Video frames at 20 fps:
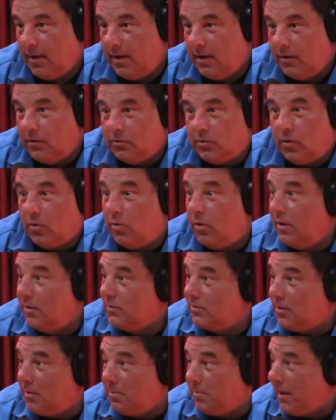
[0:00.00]
So
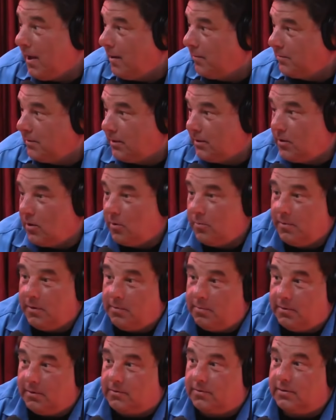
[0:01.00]
sometimes he told me
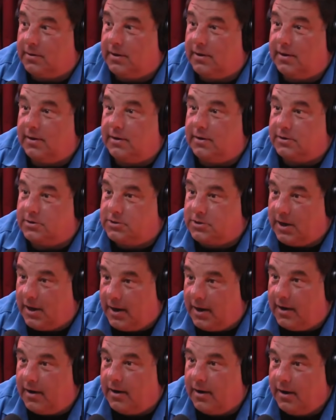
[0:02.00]
he'd be sitting in the
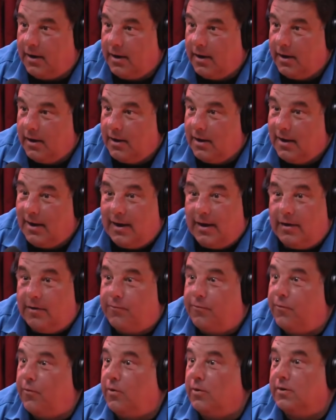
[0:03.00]
chair, he'd
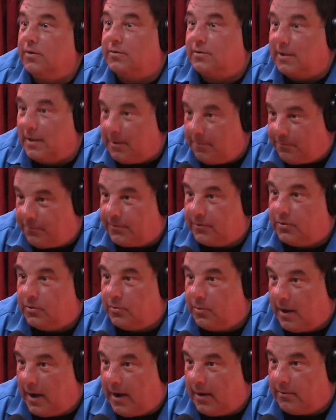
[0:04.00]
fall asleep for
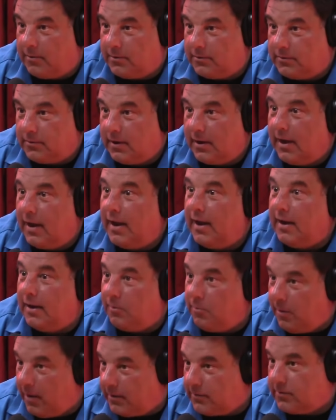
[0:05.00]
two hours. He
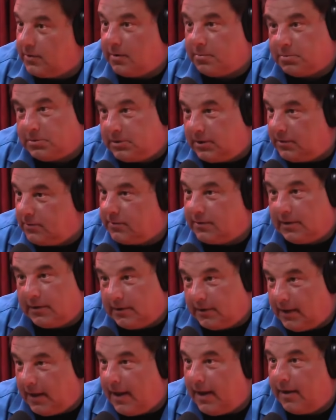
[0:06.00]
wakes up, she's
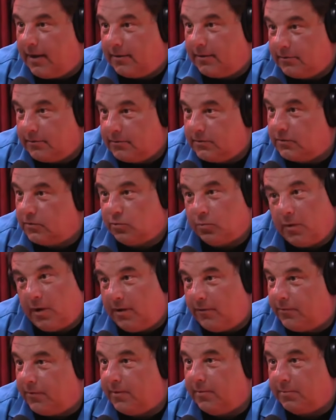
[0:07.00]
still there, just
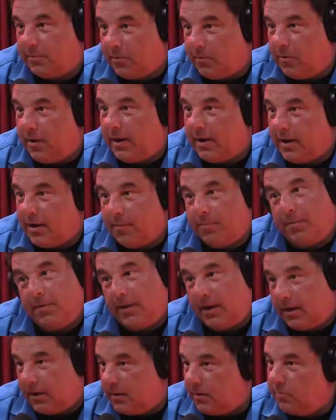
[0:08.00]
waiting for him to wake up, and
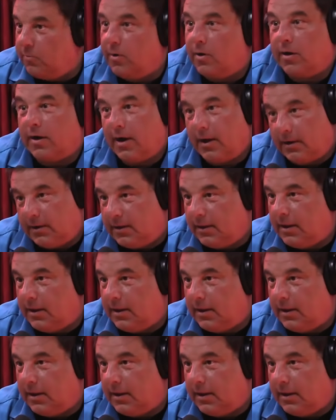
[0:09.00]
they're gonna work on the,